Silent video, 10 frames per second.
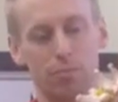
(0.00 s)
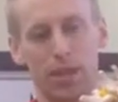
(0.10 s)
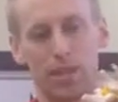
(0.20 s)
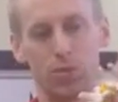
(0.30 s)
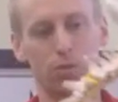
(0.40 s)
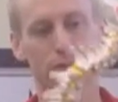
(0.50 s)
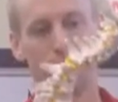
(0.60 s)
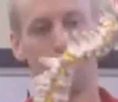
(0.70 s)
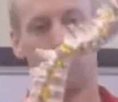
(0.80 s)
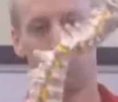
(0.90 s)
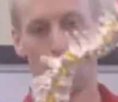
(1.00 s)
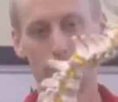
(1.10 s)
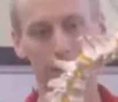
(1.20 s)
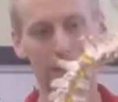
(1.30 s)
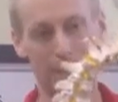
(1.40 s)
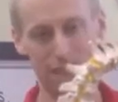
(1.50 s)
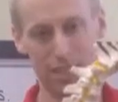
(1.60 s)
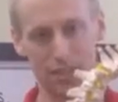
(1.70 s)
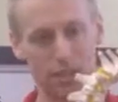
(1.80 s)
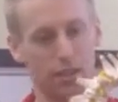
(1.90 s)
and bends over forward like
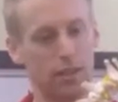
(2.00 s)
this.